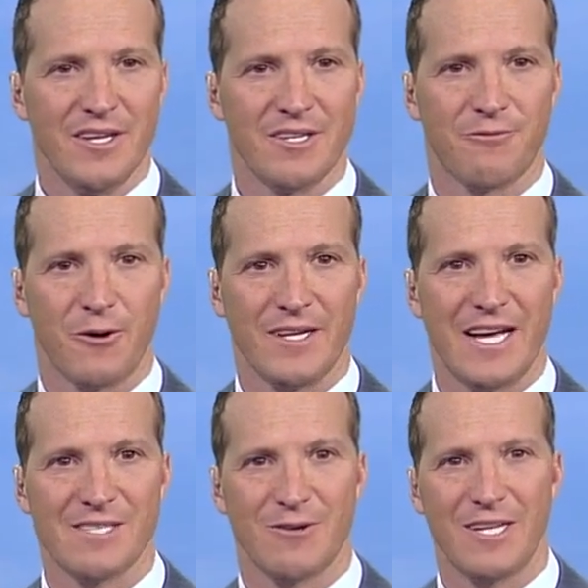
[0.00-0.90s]
Your
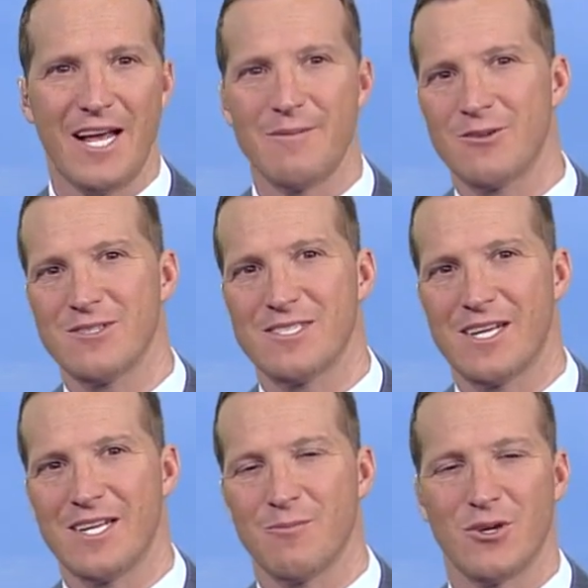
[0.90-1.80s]
forecast for today, mostly
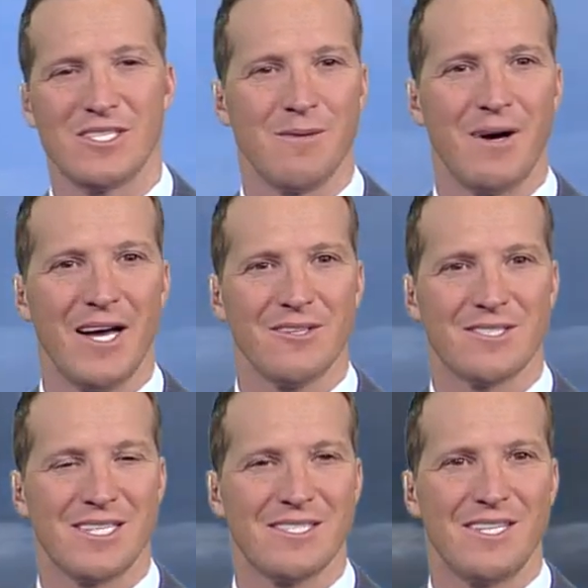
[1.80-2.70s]
sunny, breezy, mild,
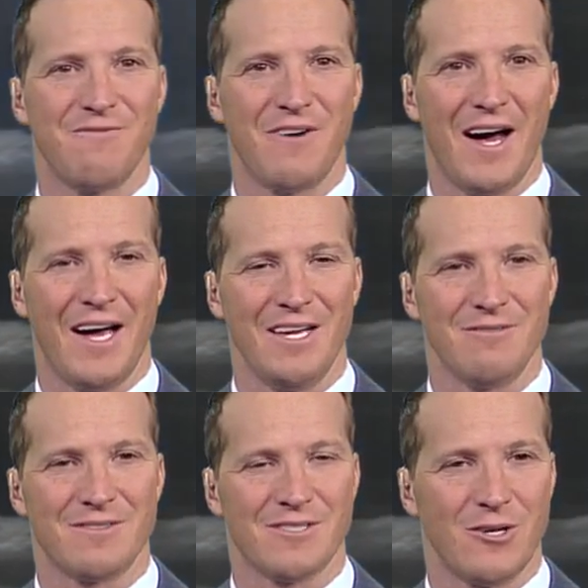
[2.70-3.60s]

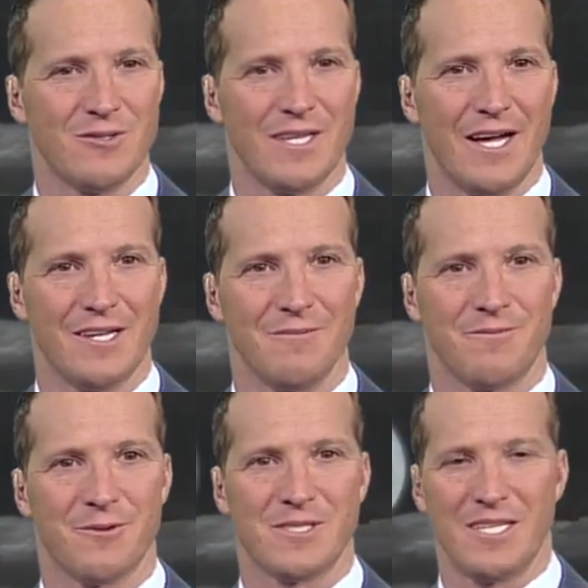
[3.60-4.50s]
65. Soak that up.
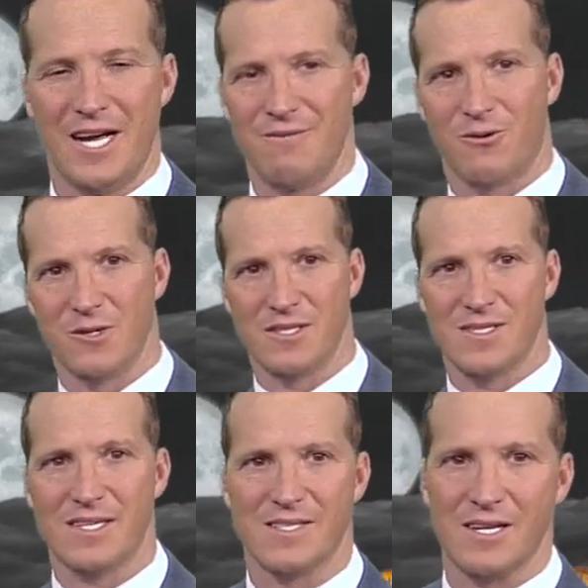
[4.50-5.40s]
For tonight,
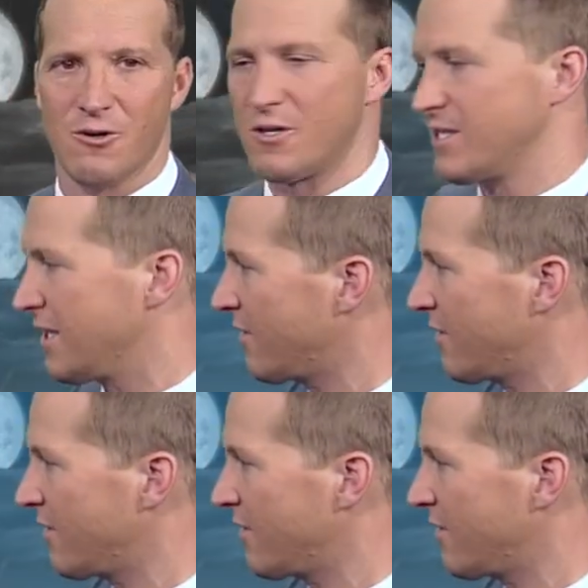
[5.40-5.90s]
46, increasing